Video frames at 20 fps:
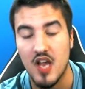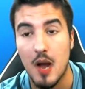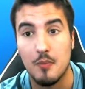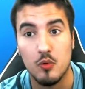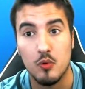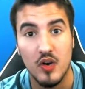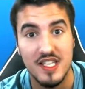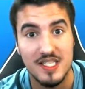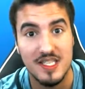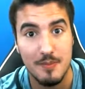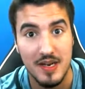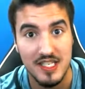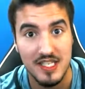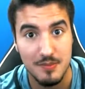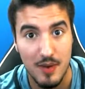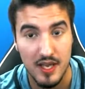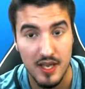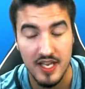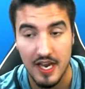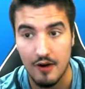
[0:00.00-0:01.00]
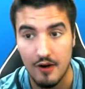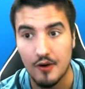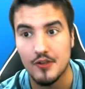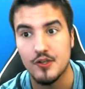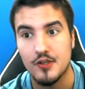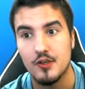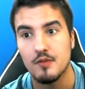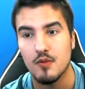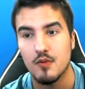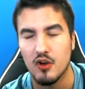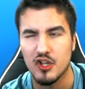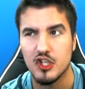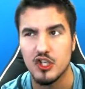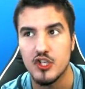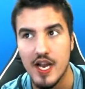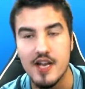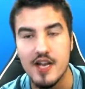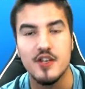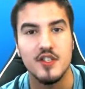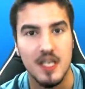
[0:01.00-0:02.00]
the upgrades I made to my character, or the
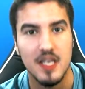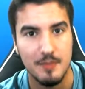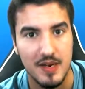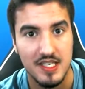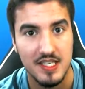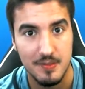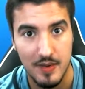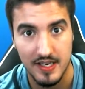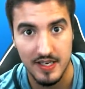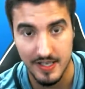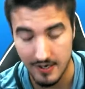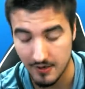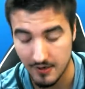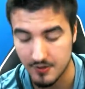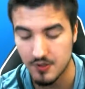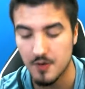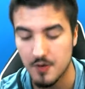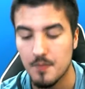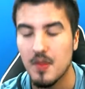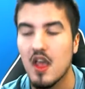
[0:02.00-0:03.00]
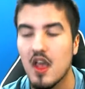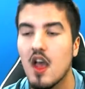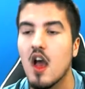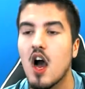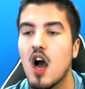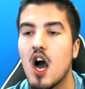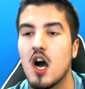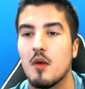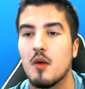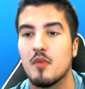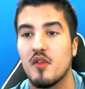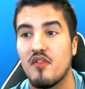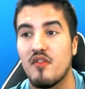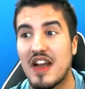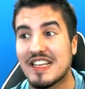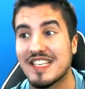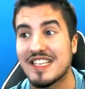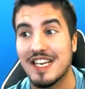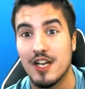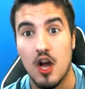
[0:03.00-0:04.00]
changes I made to my character, um, the
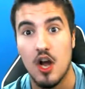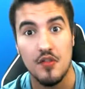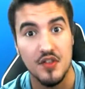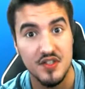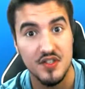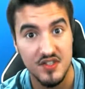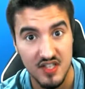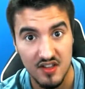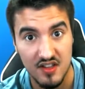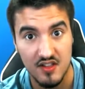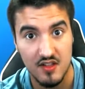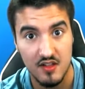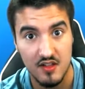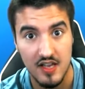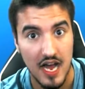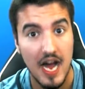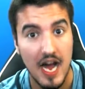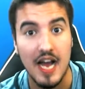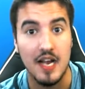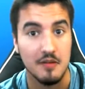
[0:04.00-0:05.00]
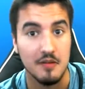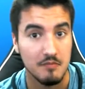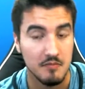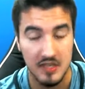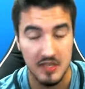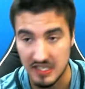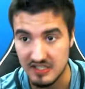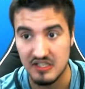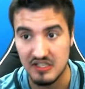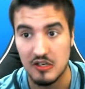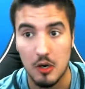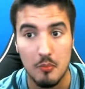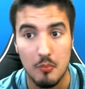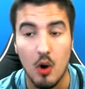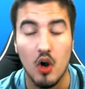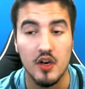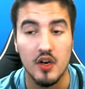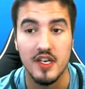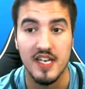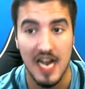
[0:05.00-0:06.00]
fact that I got the synth guy, and he's in our
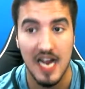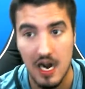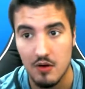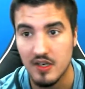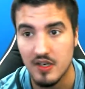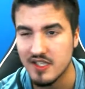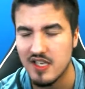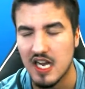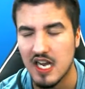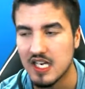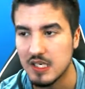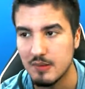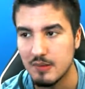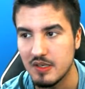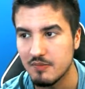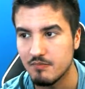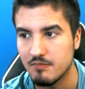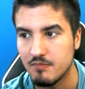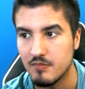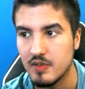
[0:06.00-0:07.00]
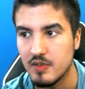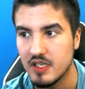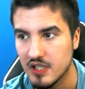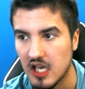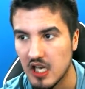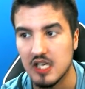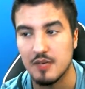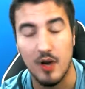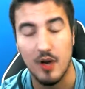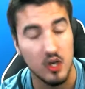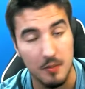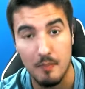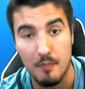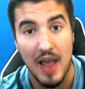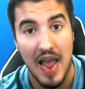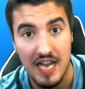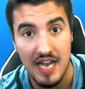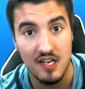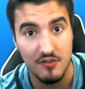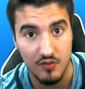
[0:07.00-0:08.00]
party now. He's not gonna be he's not gonna be our
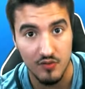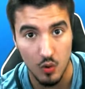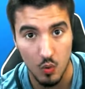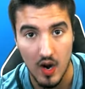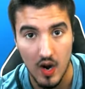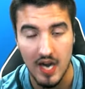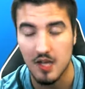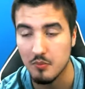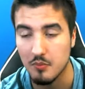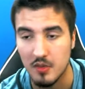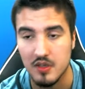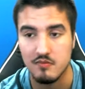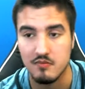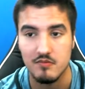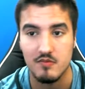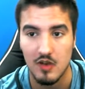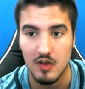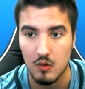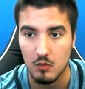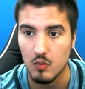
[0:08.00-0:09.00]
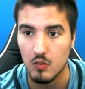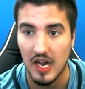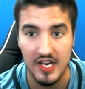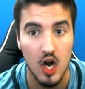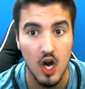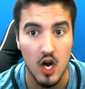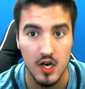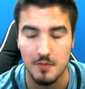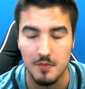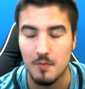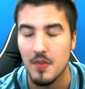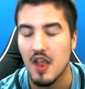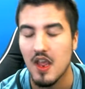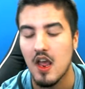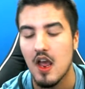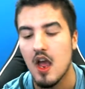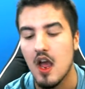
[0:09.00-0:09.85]
companion for a while, but I got him.